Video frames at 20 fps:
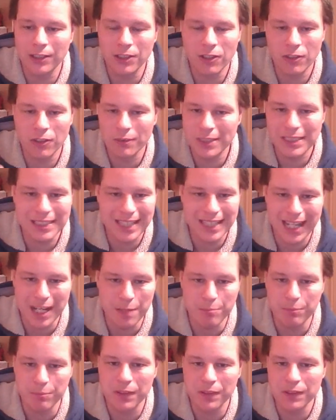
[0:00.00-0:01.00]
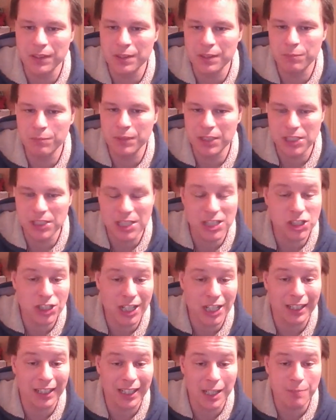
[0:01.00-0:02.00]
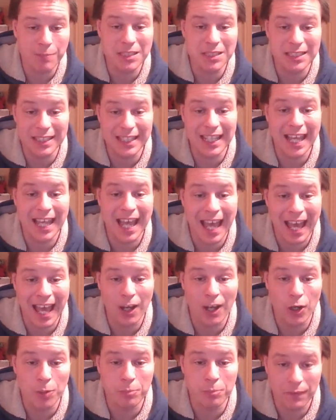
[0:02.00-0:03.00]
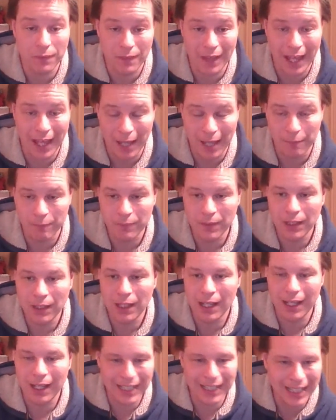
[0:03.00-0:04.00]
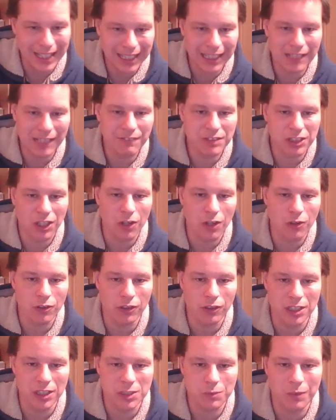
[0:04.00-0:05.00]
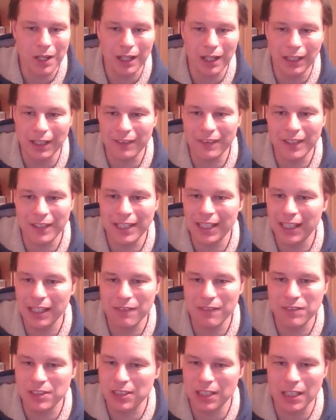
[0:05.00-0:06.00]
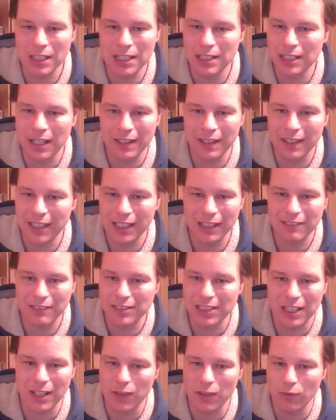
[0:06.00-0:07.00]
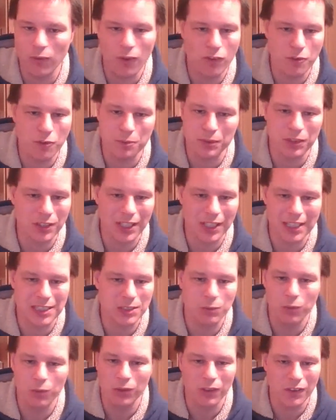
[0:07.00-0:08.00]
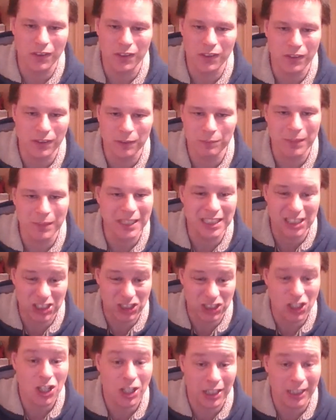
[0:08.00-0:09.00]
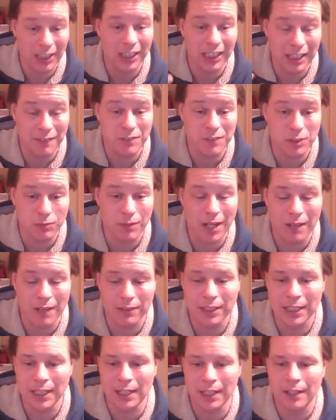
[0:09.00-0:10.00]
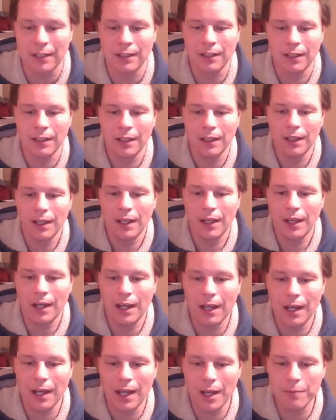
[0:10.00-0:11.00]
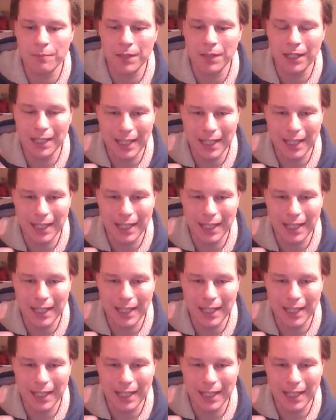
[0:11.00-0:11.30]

don't know his name, but his channel name is The Air Up There, and he lives local as well. I think he lives in either Rotherham or Doncaster, one or the other, but he certainly lives around here. And